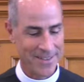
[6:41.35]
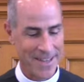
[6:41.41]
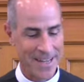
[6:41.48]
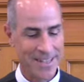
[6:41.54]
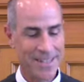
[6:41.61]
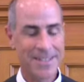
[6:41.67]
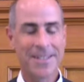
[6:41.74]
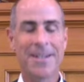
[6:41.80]
That
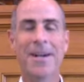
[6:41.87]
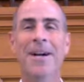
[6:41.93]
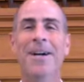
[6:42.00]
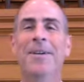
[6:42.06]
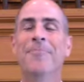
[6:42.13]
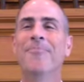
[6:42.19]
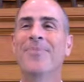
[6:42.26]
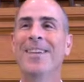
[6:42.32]
is,
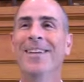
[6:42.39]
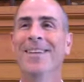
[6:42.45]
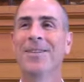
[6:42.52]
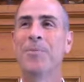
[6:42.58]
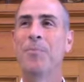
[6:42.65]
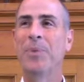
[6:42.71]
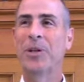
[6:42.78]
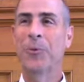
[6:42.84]

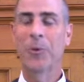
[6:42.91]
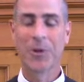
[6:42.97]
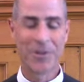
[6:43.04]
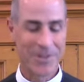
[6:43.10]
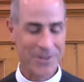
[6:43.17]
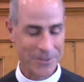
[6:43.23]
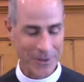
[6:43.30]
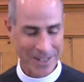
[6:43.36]
big
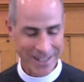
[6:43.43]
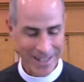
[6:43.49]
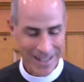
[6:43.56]
words, right?